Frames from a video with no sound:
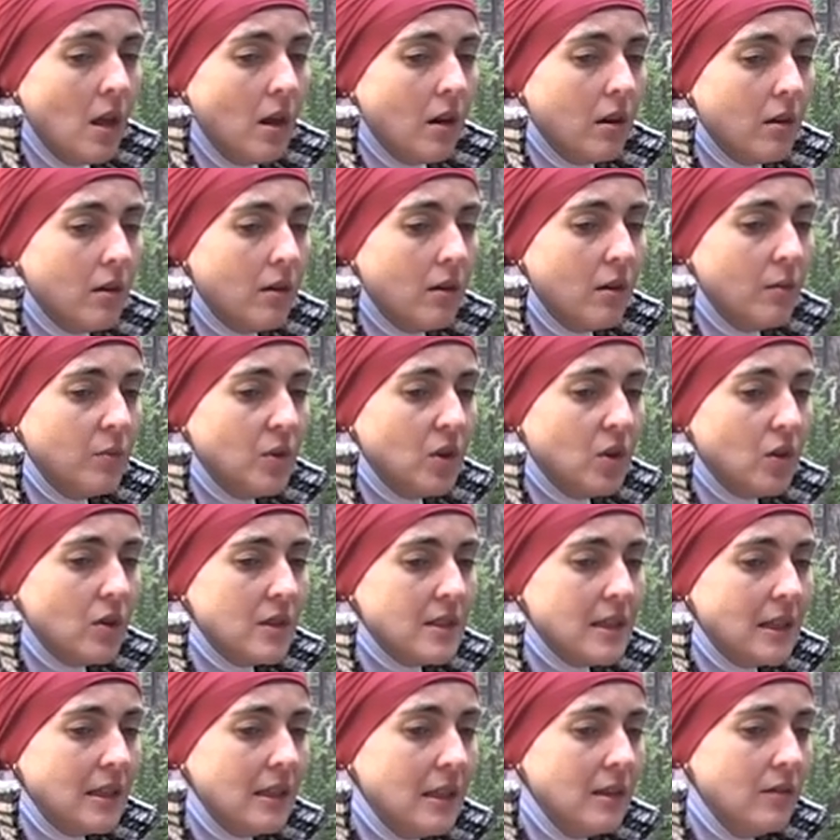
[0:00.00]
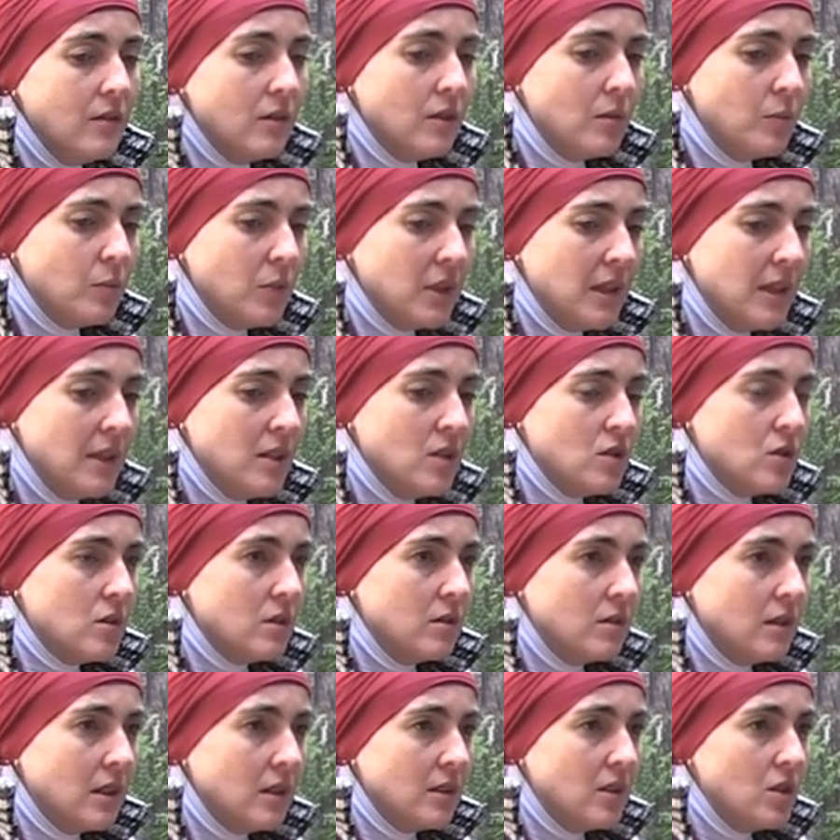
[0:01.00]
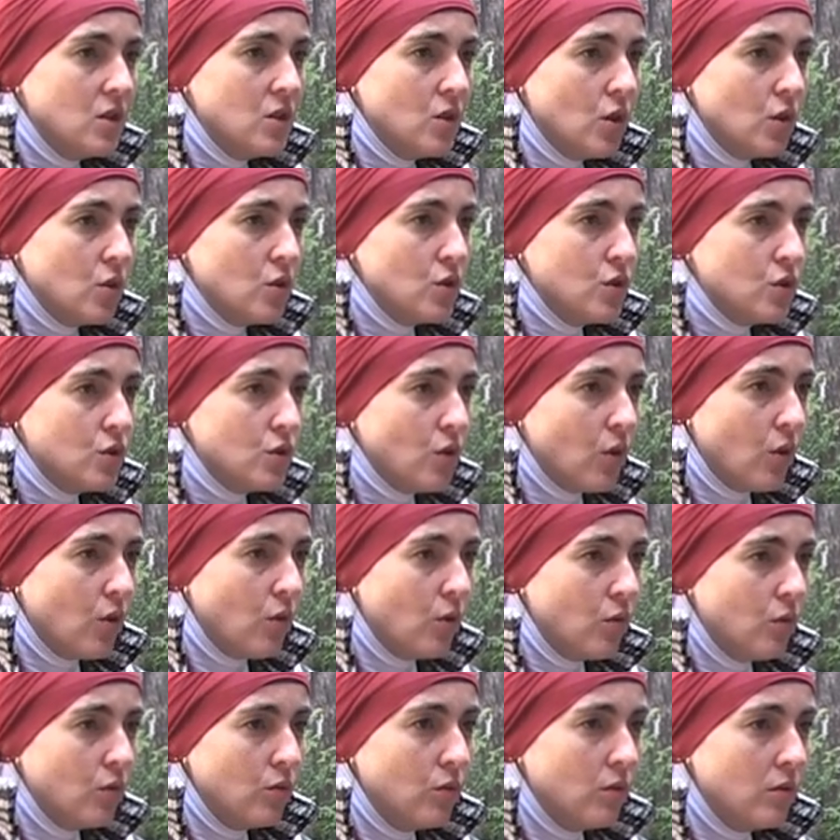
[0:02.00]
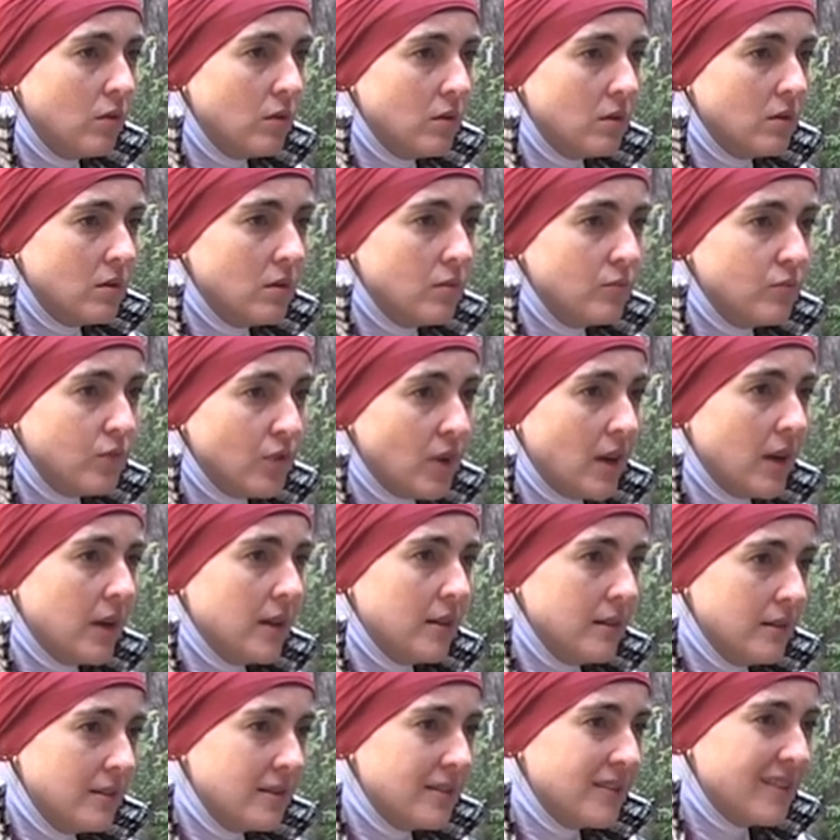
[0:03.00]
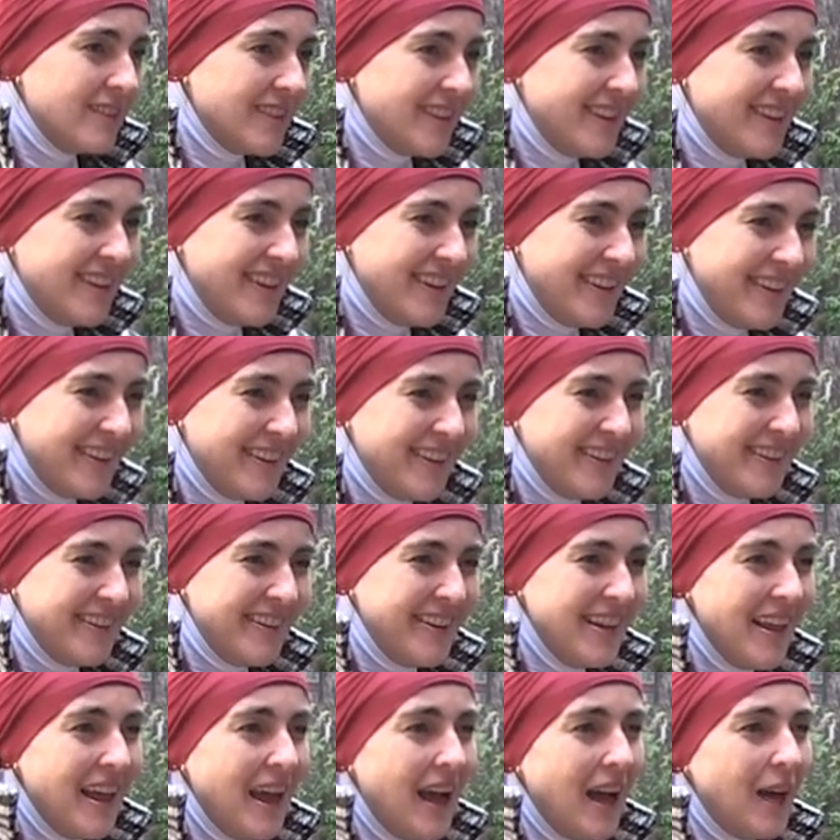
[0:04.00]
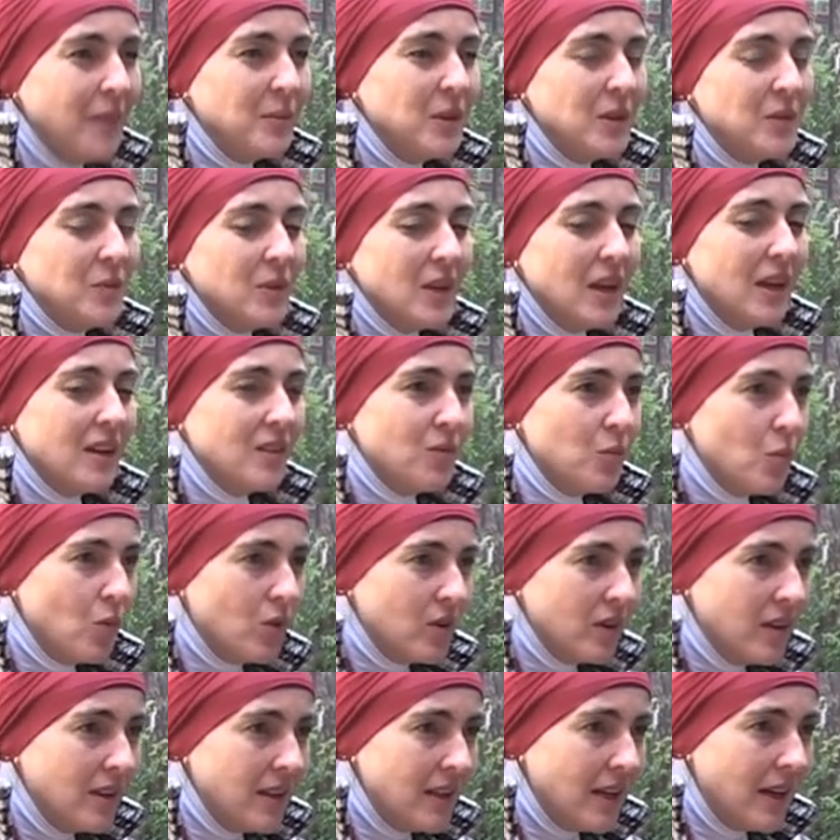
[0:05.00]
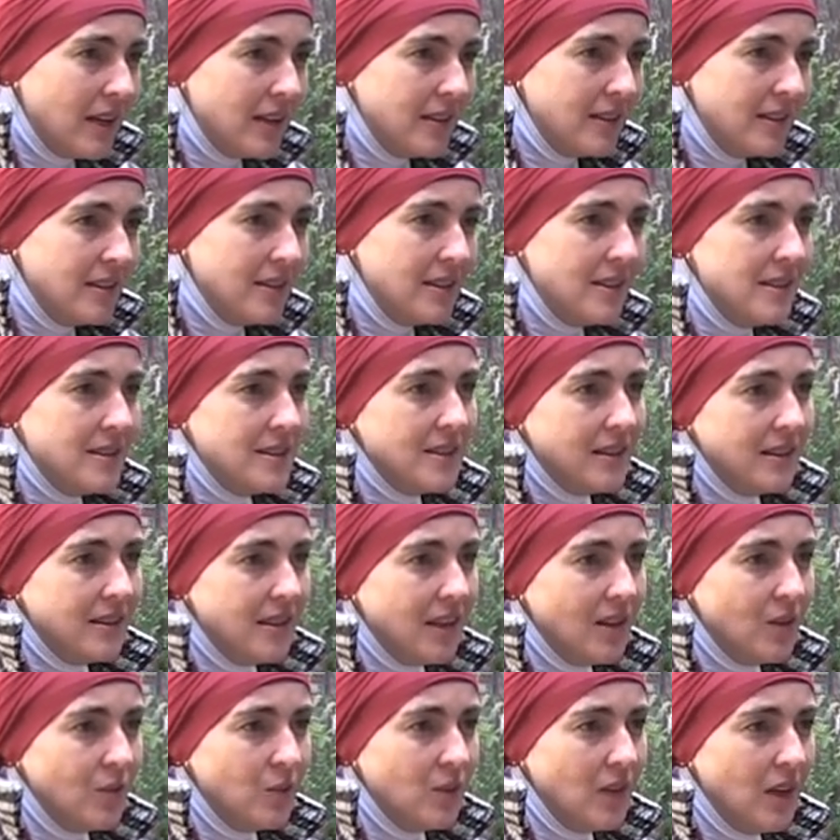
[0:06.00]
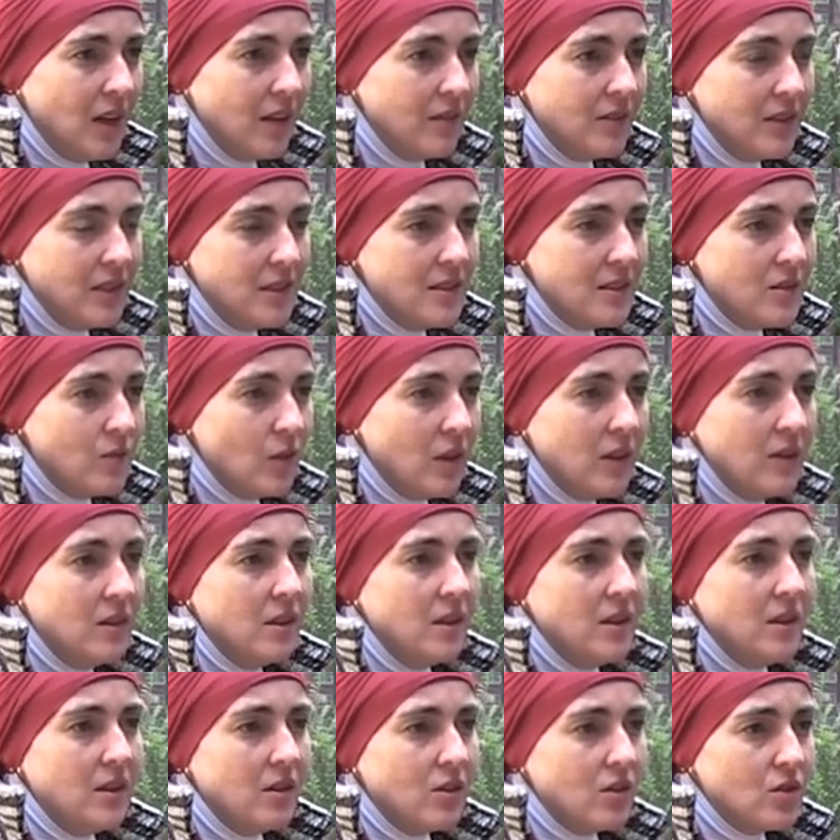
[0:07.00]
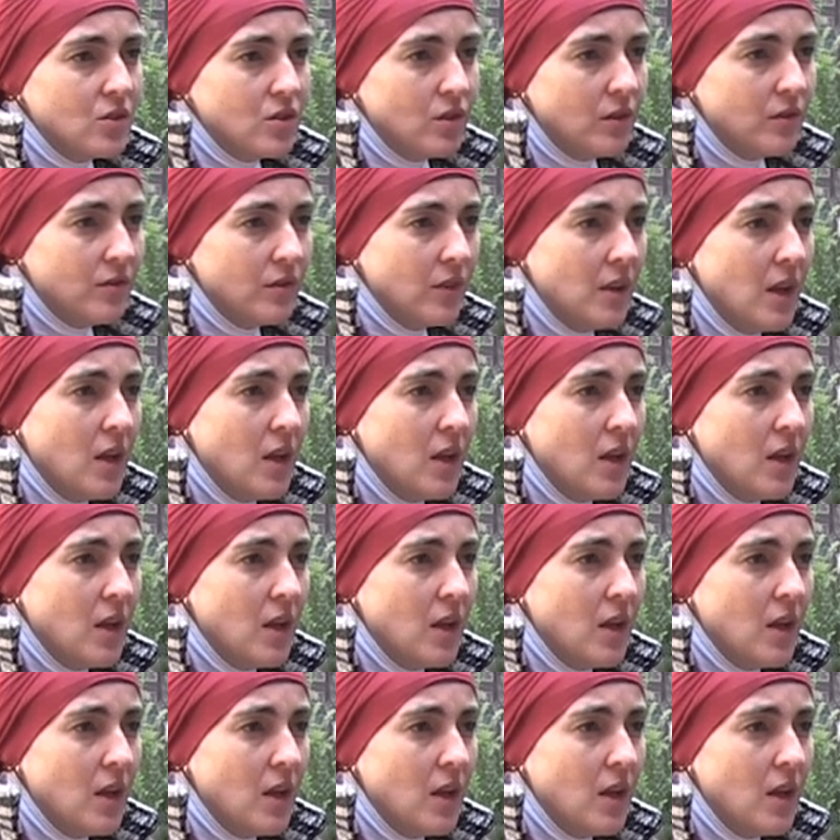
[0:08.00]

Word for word: Uh, because I live in a place that is not so uh, bright. I mean, we had war in the nineties, and then we have these twenty years of